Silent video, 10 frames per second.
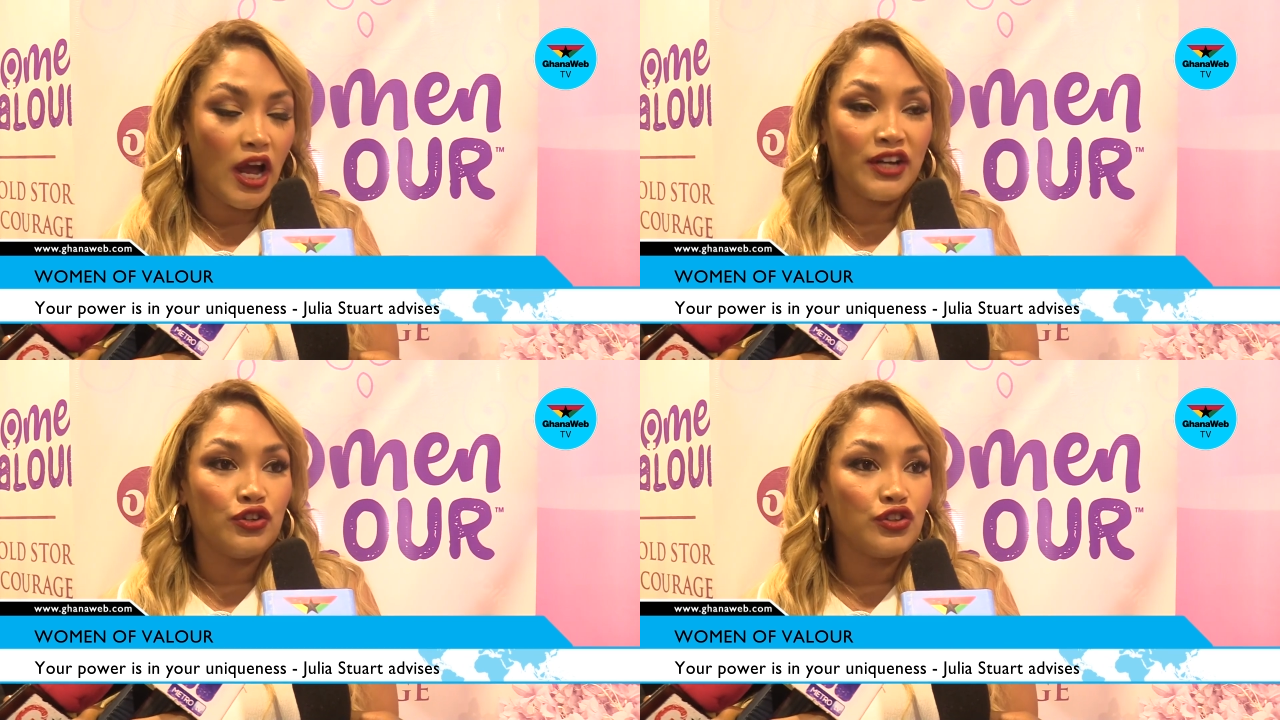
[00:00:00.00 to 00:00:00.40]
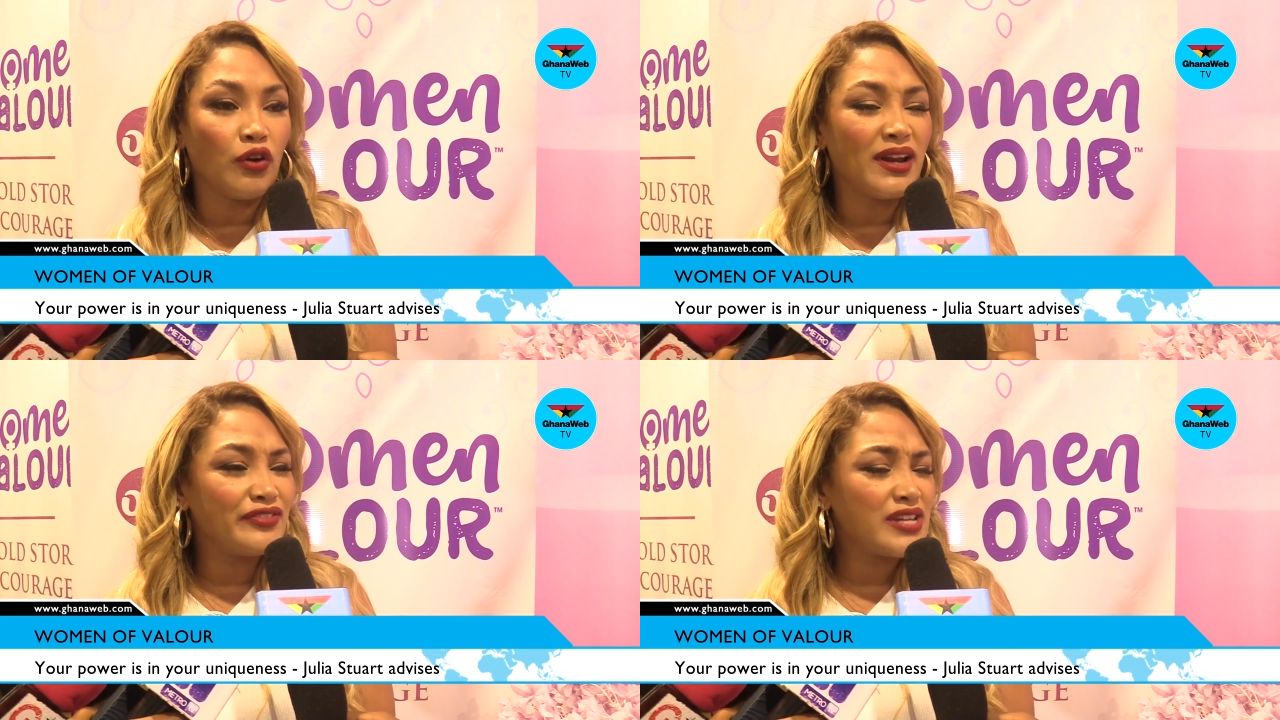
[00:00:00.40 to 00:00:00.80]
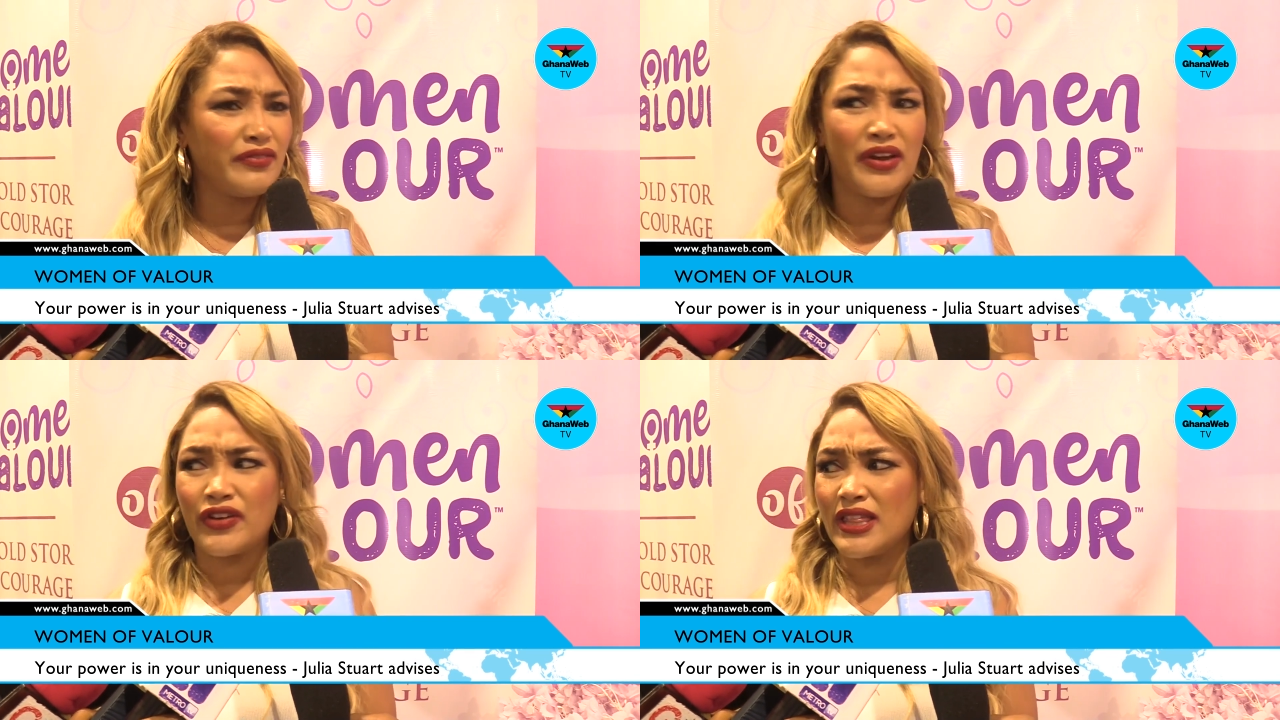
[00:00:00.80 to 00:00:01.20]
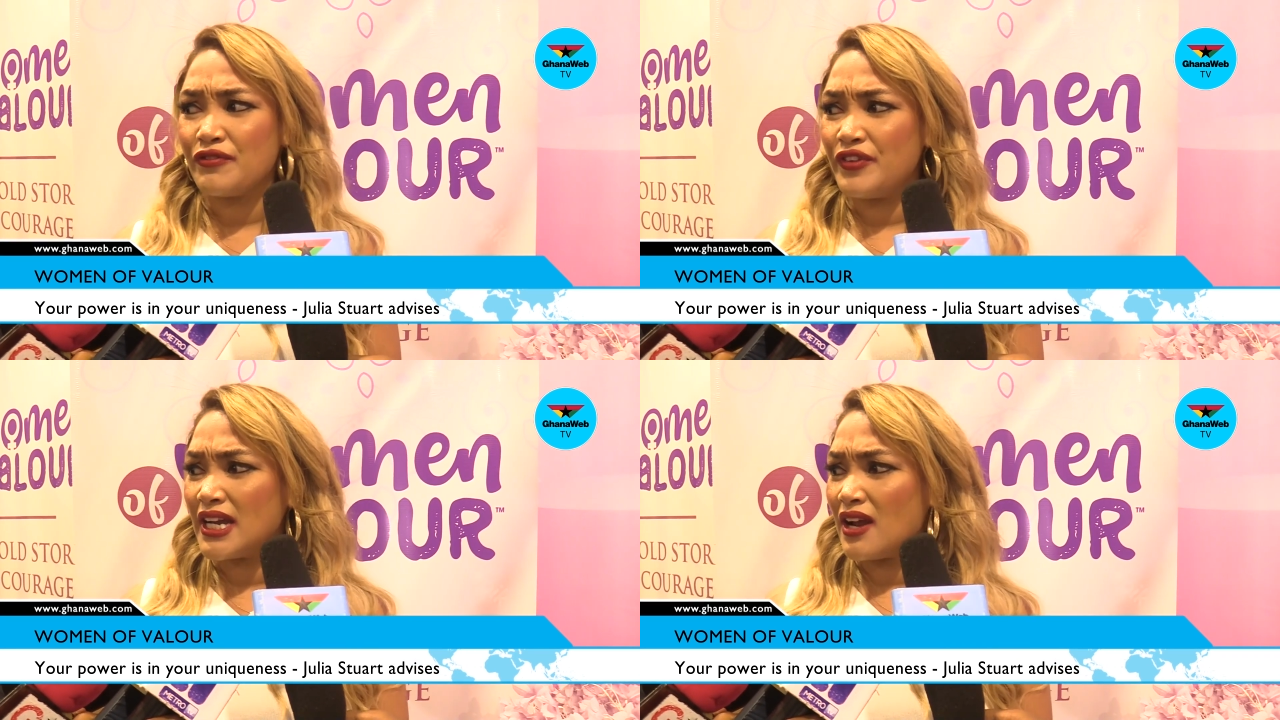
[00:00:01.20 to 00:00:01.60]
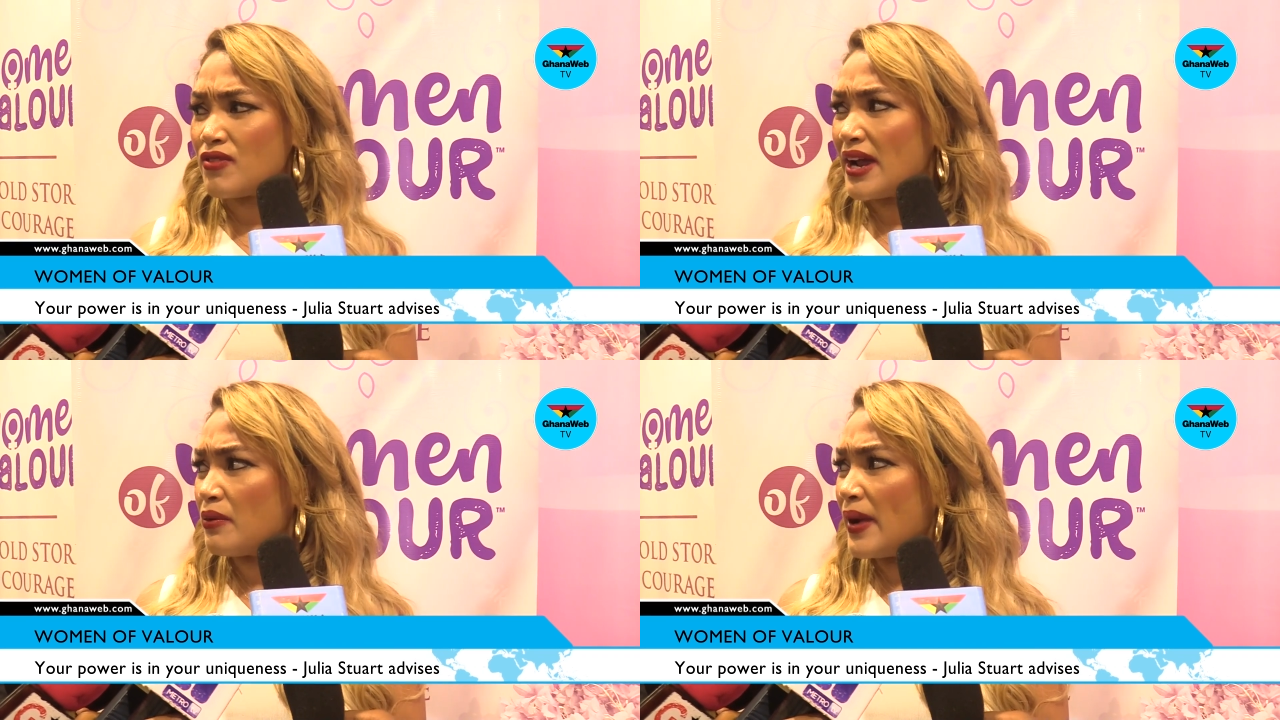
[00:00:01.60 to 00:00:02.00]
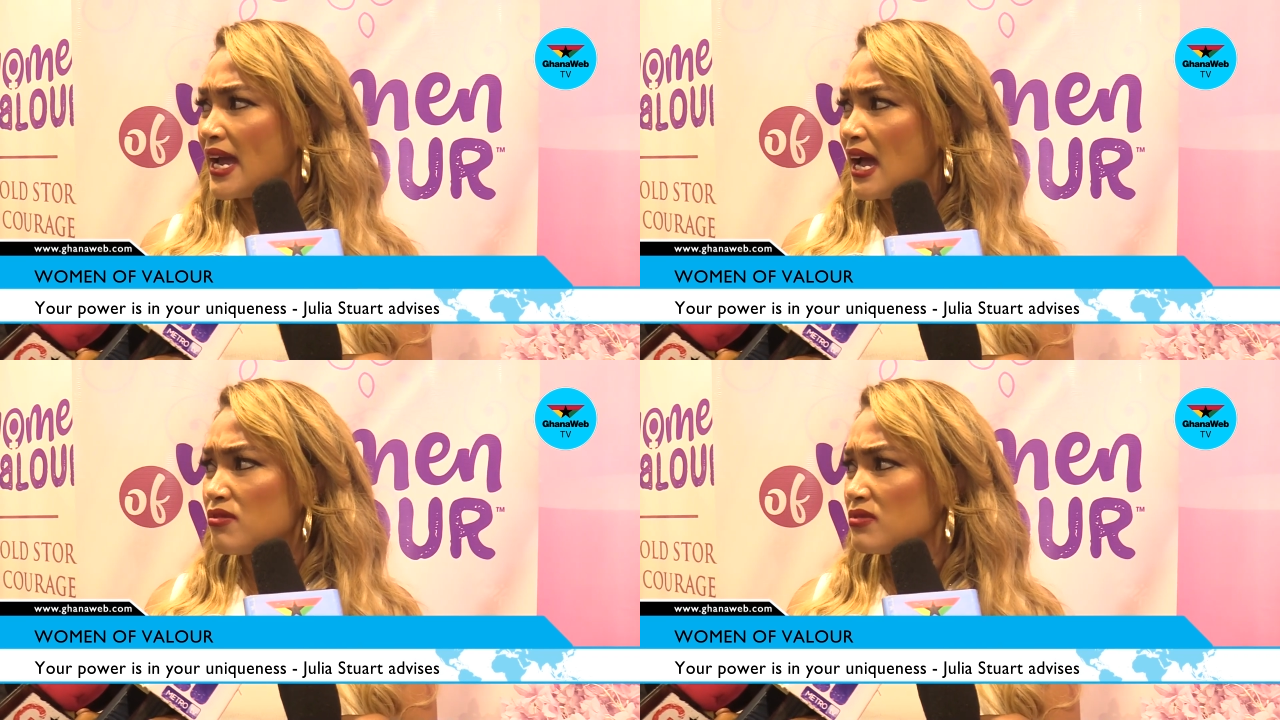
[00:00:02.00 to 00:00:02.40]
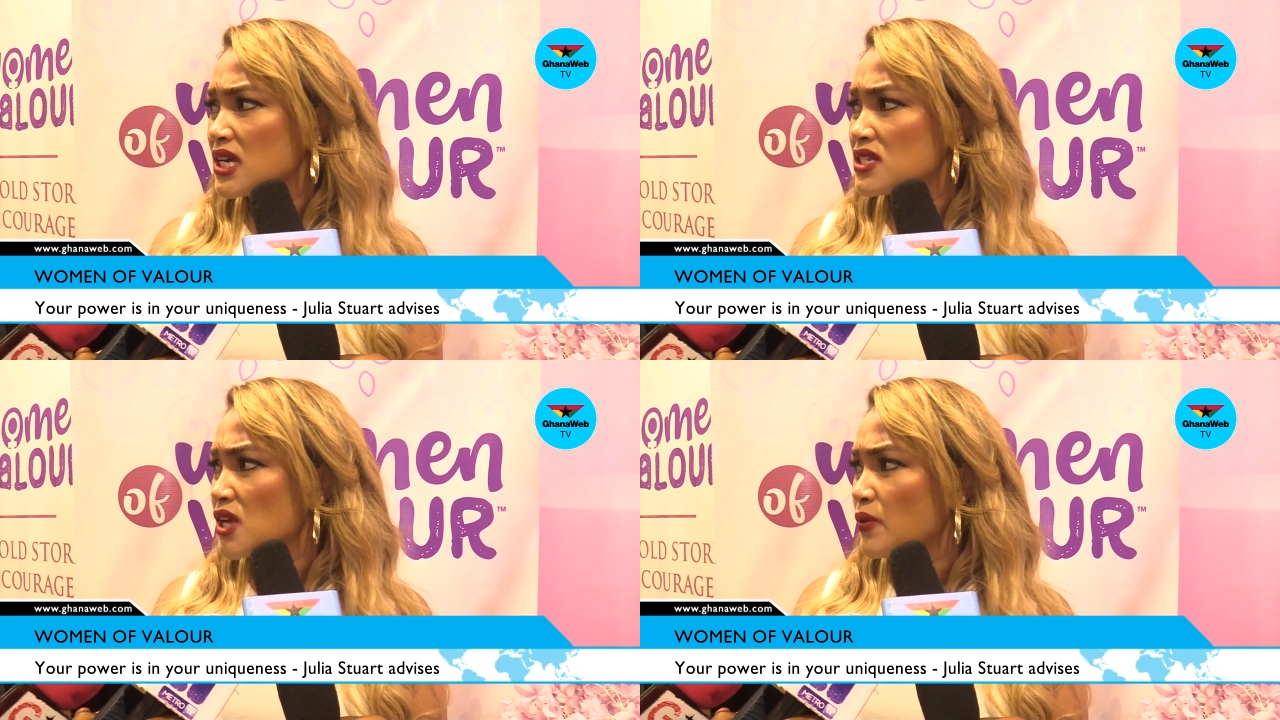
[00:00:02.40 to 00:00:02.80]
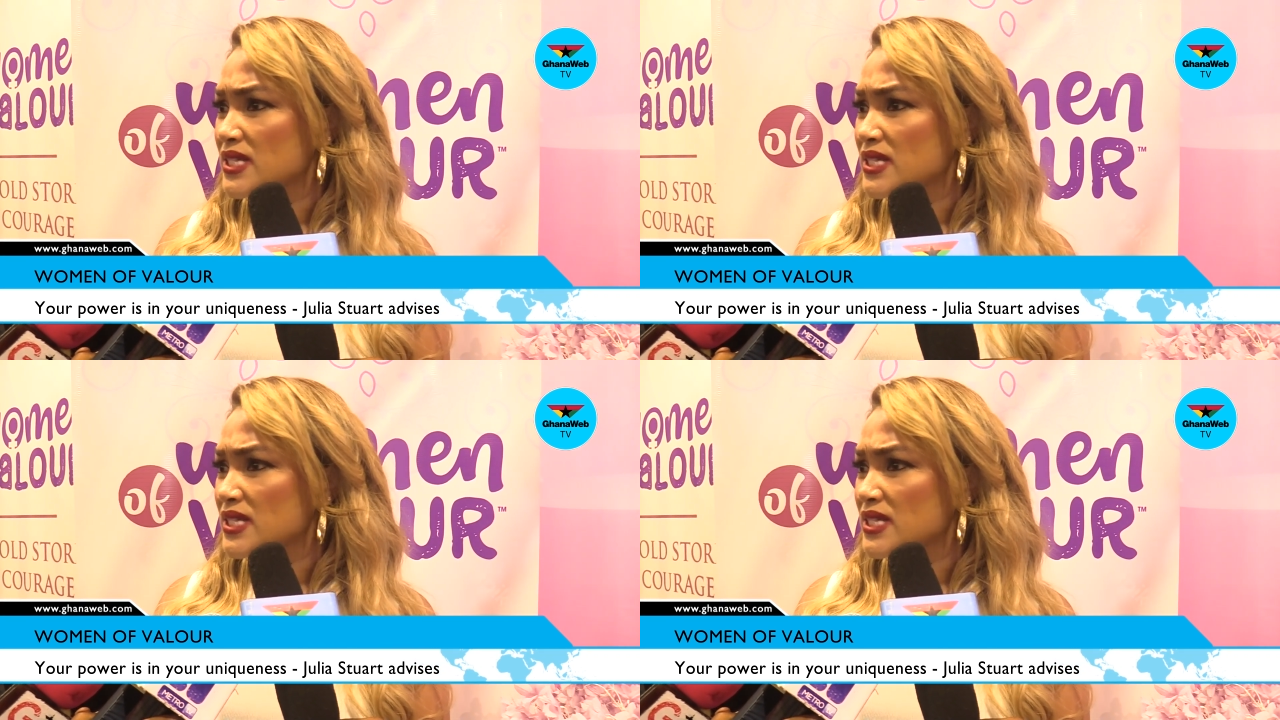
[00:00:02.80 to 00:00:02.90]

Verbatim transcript: And you don't have to have everything figured out right away. I don't think so.